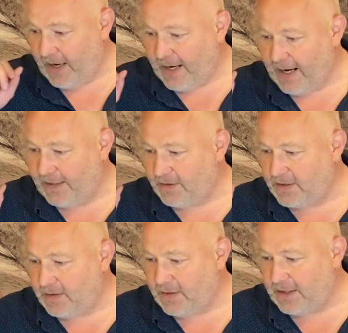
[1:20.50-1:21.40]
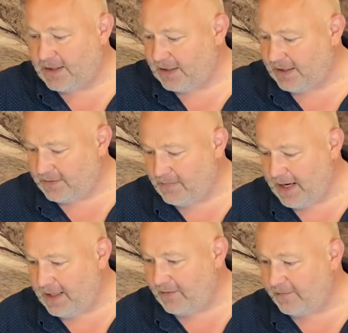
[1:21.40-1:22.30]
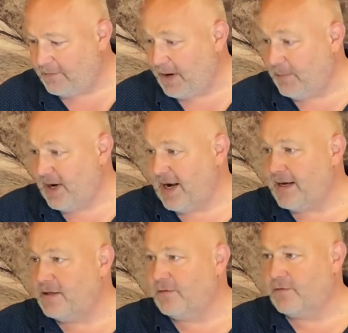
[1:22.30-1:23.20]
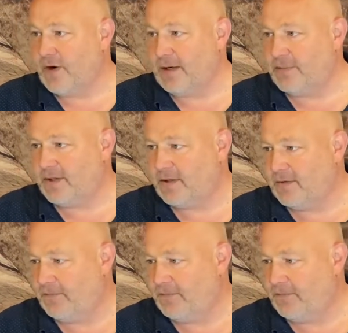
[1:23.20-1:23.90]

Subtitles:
And this is made from a blend of grapes.